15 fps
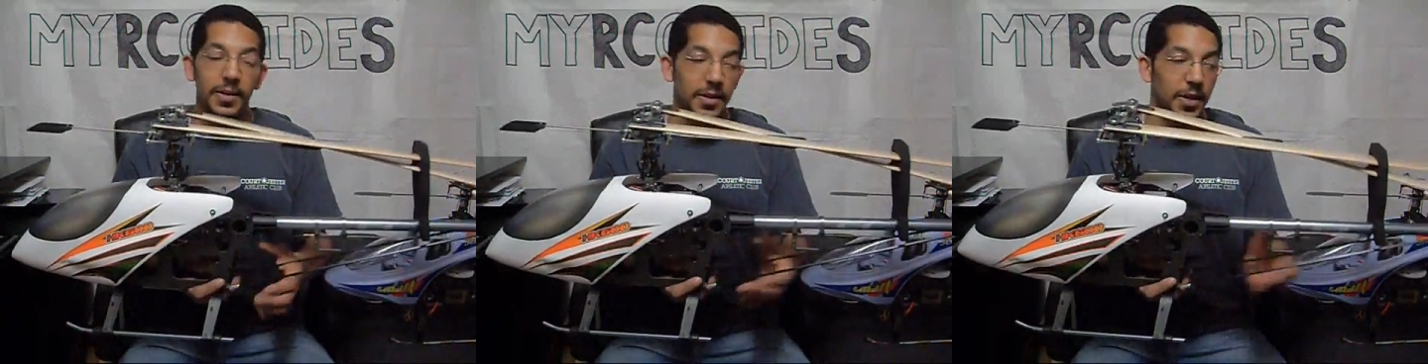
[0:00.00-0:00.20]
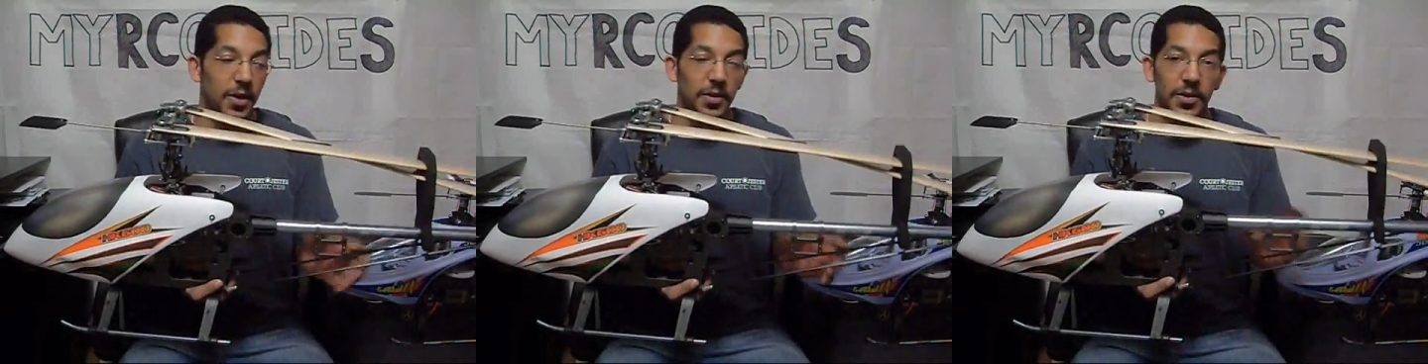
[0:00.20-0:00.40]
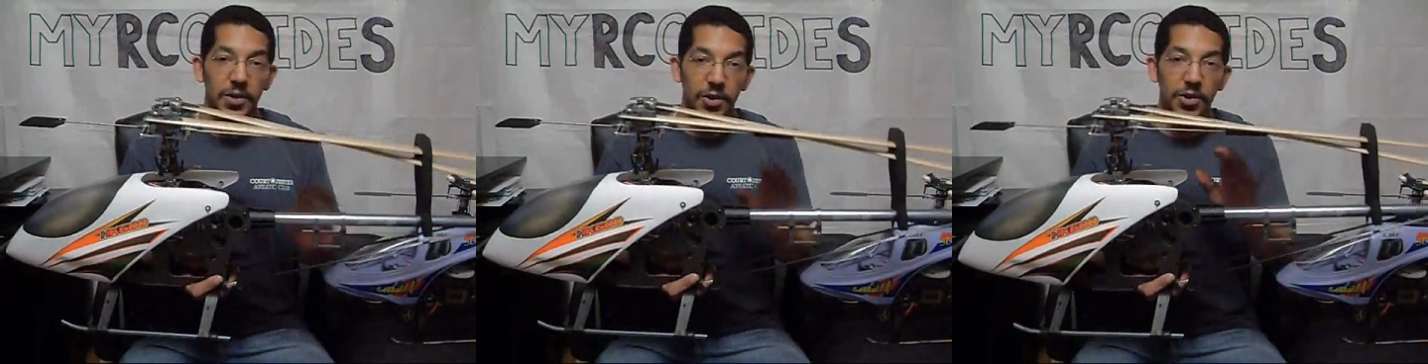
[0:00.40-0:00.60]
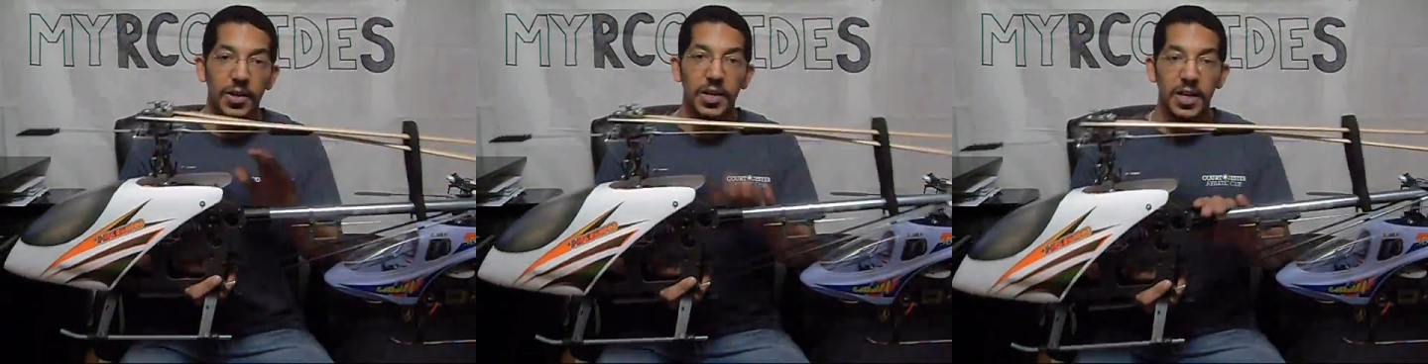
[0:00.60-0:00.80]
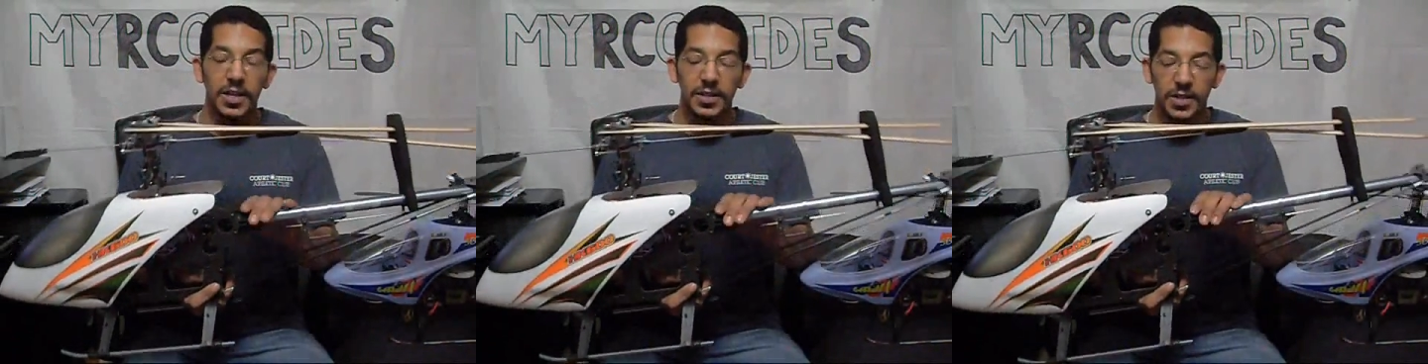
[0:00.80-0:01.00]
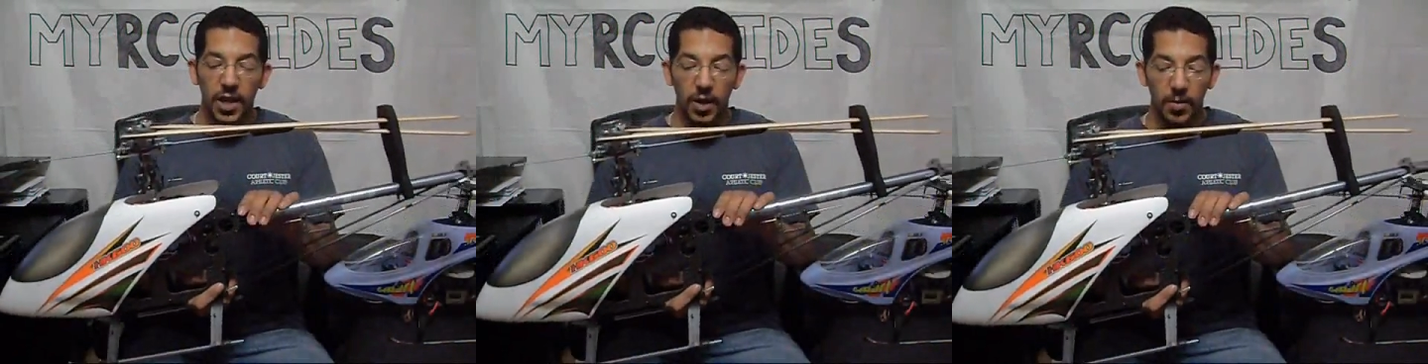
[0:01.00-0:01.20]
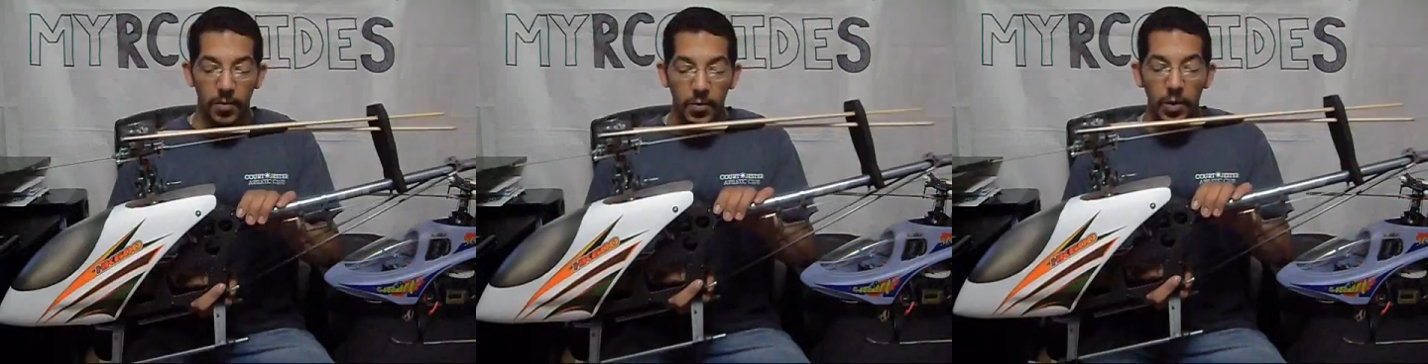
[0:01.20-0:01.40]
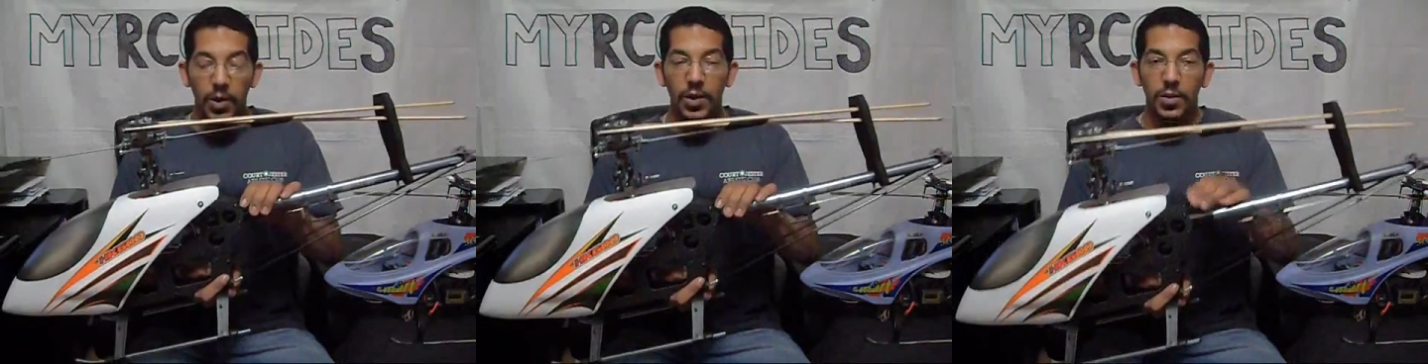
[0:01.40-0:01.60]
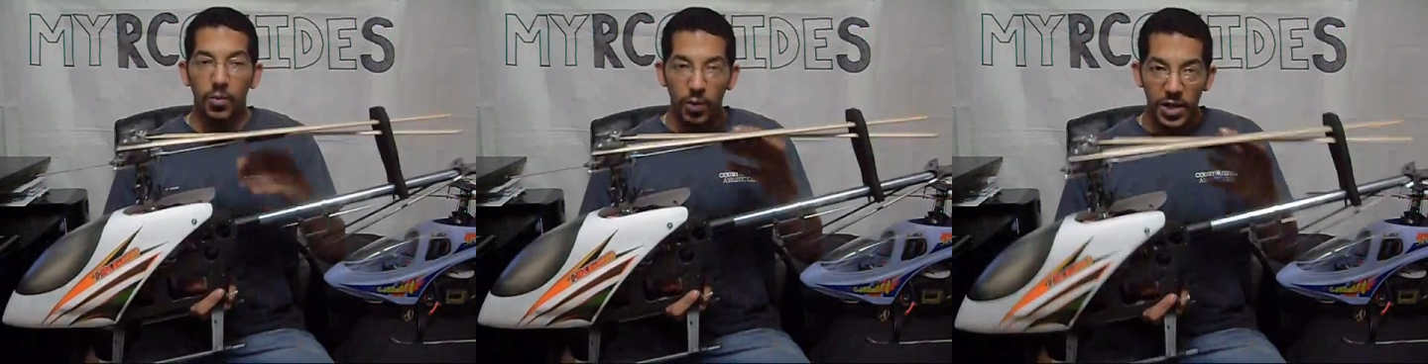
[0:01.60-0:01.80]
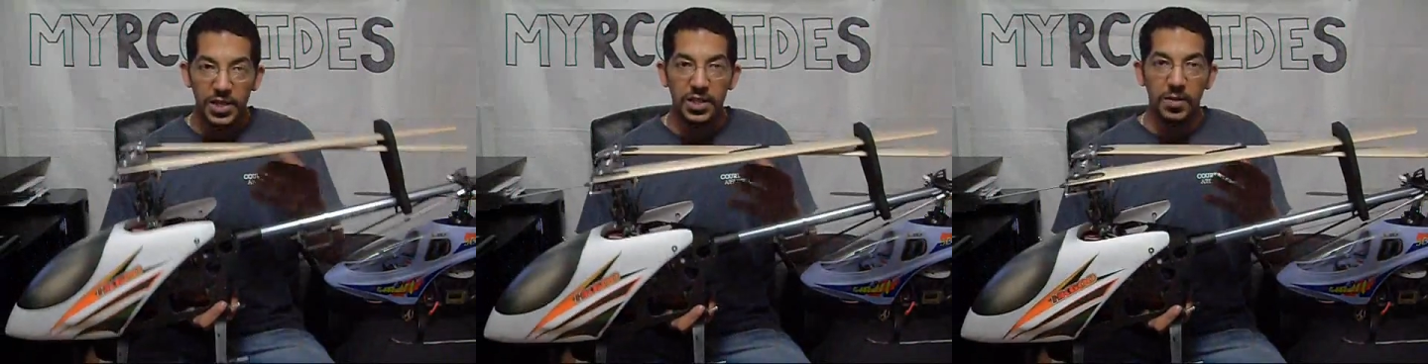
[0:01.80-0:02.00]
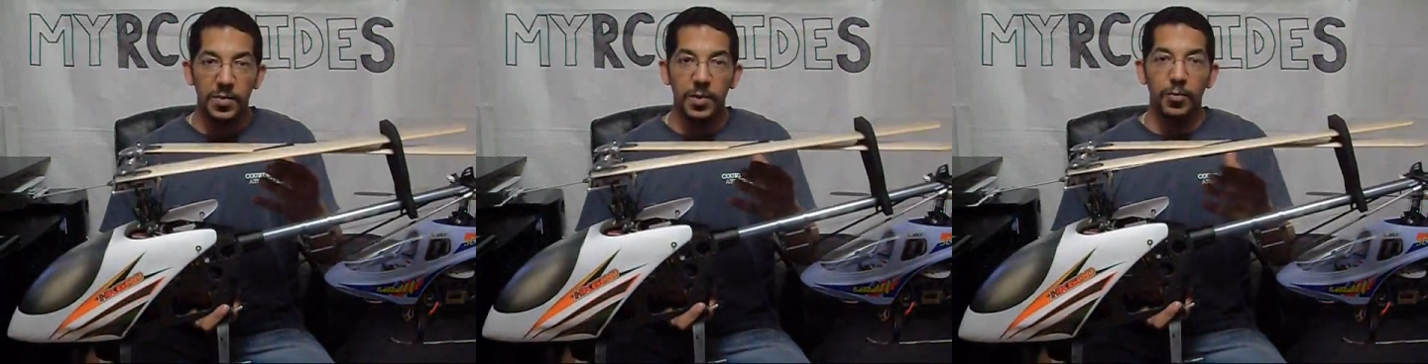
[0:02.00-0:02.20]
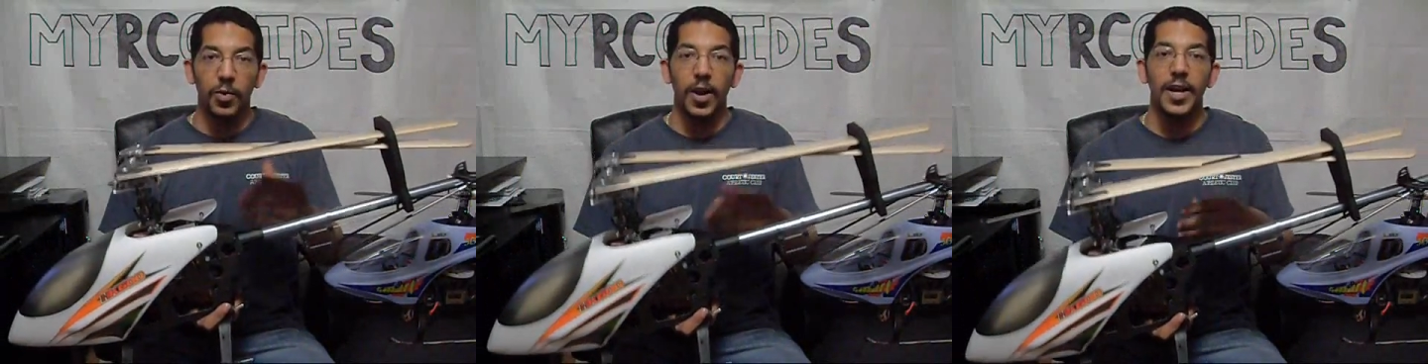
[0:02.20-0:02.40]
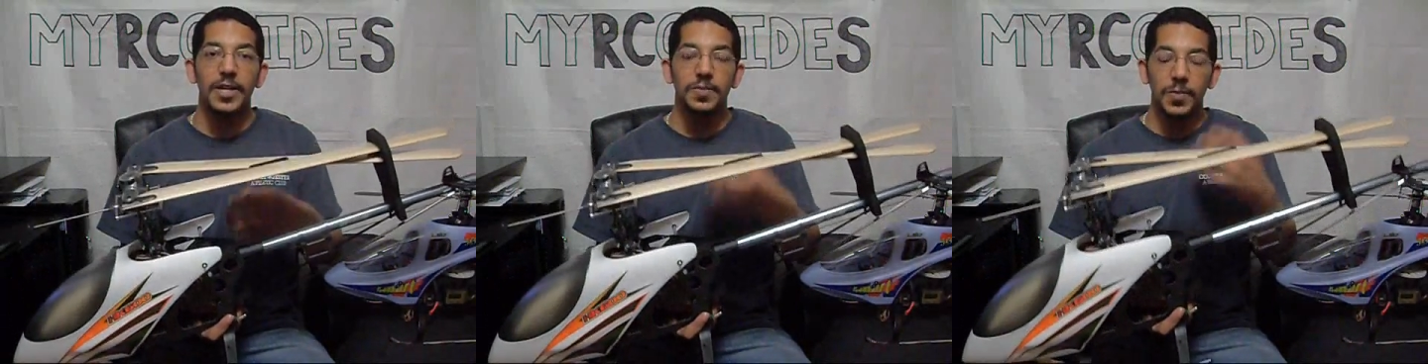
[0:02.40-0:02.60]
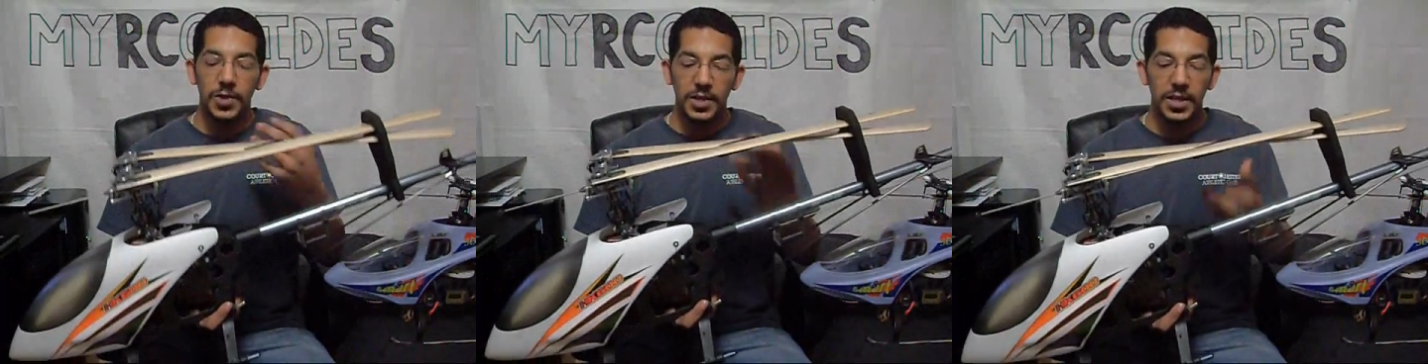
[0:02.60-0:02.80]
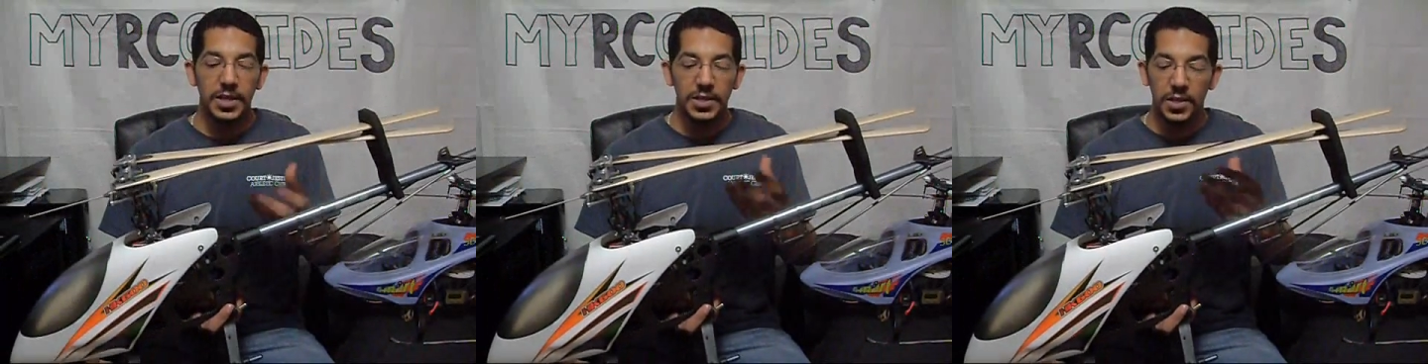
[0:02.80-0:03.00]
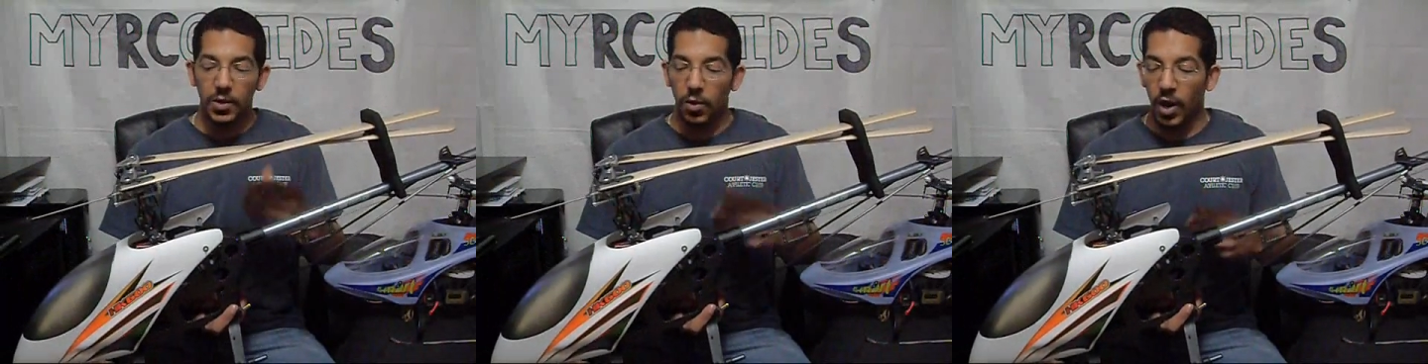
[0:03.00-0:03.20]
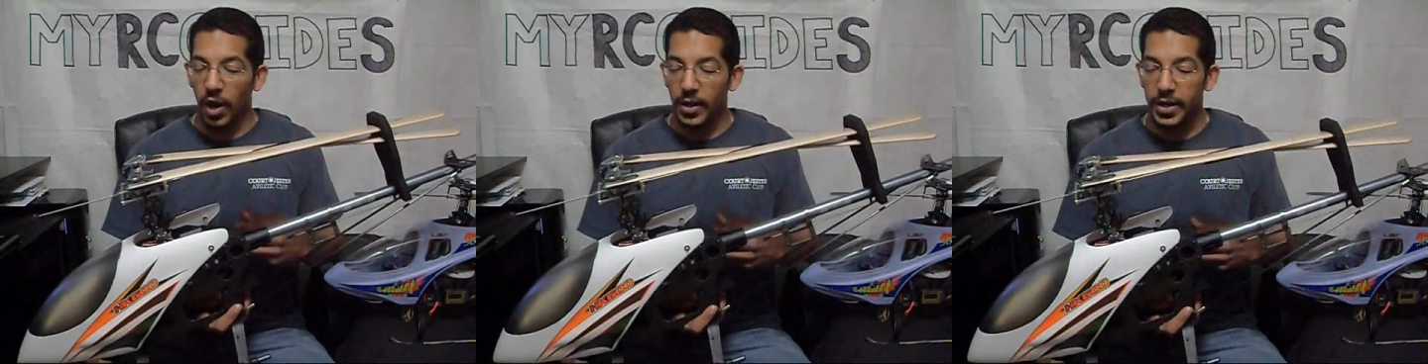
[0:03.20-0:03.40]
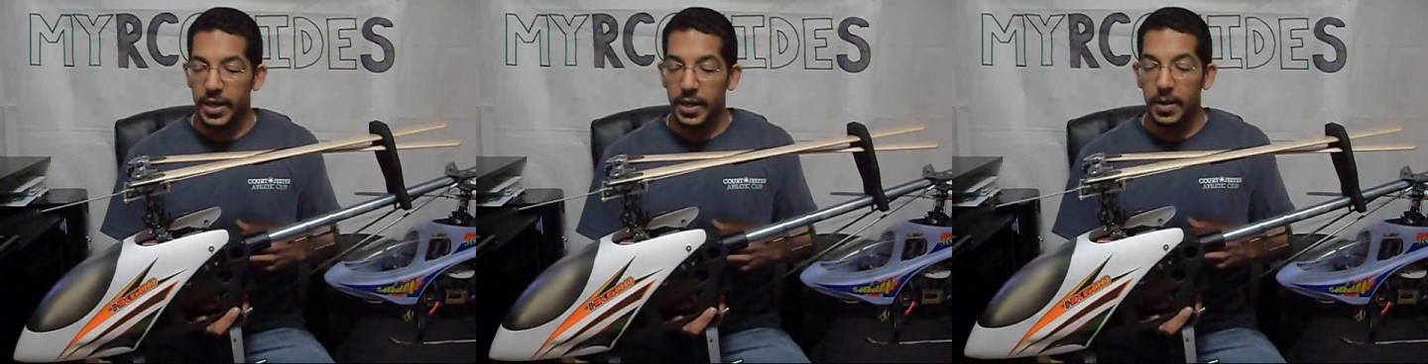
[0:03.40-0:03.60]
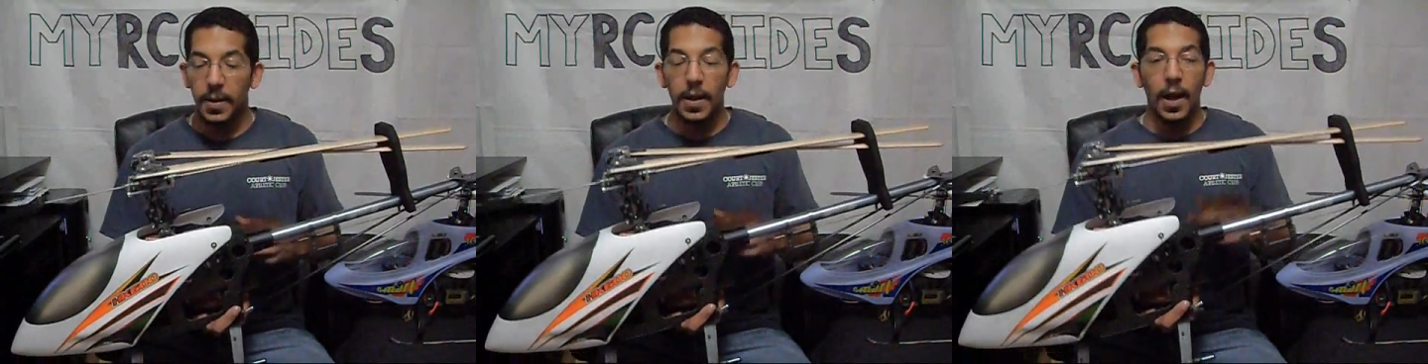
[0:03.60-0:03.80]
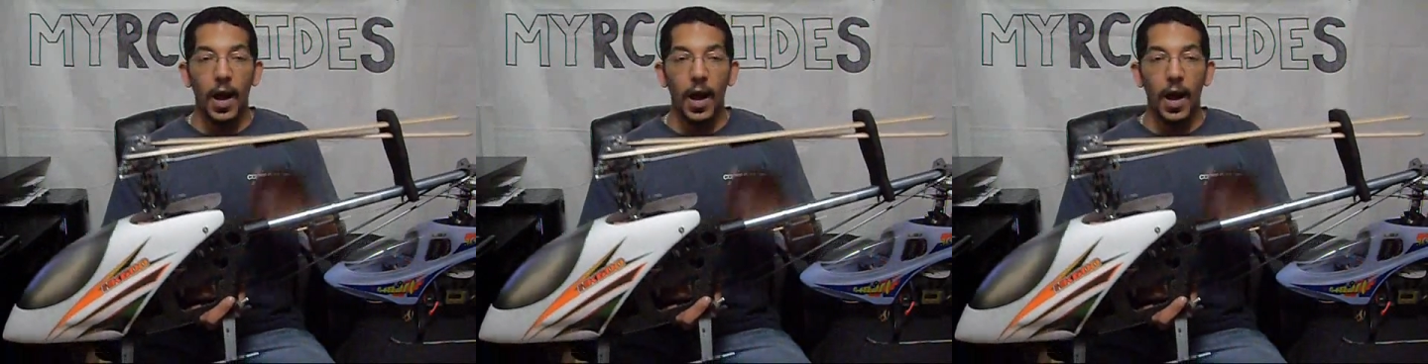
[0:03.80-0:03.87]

then you're going to need something reasonably priced but decent quality.